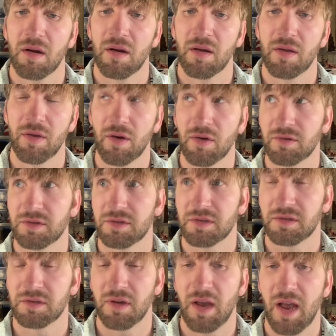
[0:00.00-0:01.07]
Those
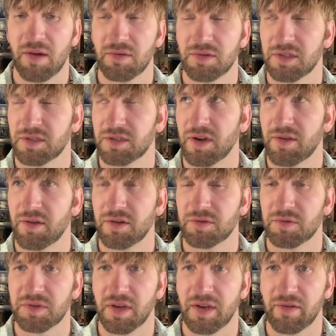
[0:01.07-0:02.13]
acquisition on those
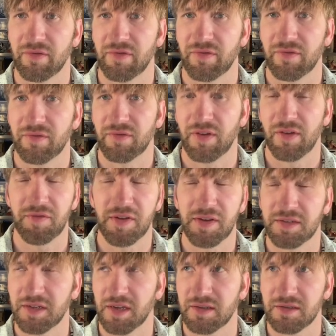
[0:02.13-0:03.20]
was like 50
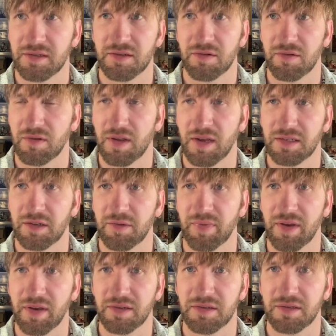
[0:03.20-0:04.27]
cents or less a
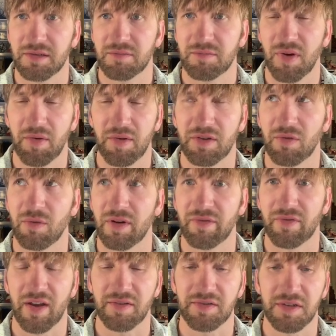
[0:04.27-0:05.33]
piece, probably
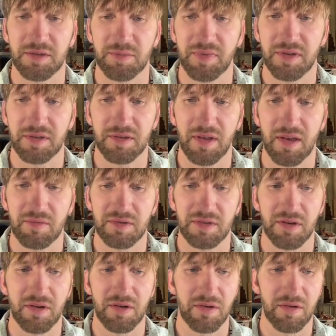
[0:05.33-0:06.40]
25 cents a piece. So that was a
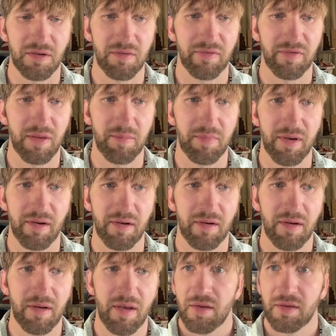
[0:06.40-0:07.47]
good flip there.
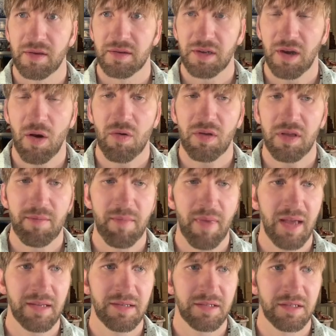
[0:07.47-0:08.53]
This Oakley
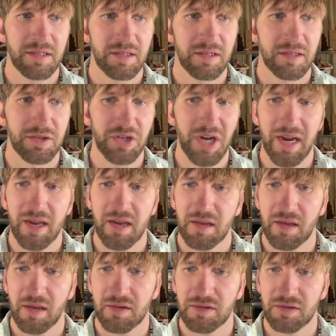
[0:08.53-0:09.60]
men's jacket
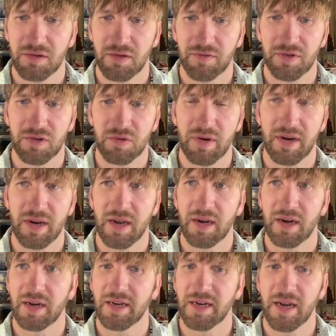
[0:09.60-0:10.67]
sold for
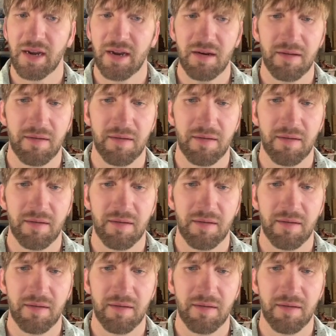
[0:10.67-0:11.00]
$29.99.